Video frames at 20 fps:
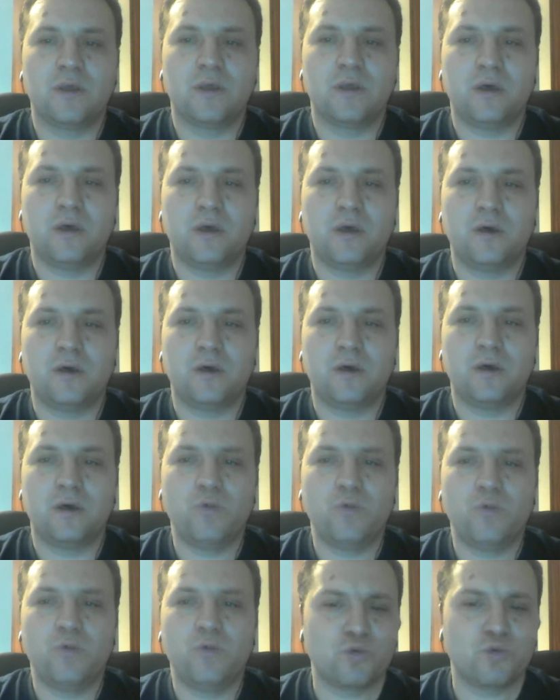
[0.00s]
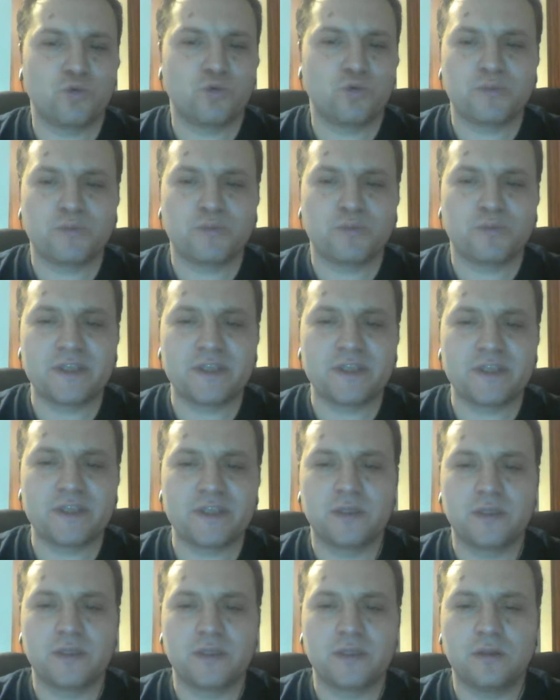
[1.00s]
uh, which was
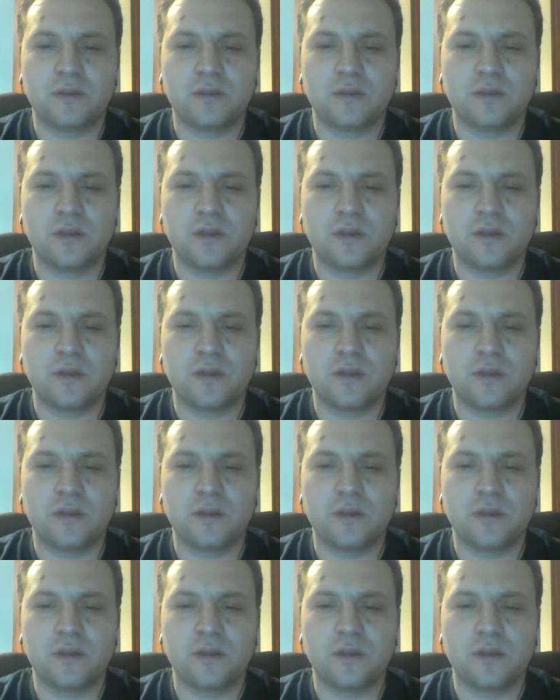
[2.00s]
present in,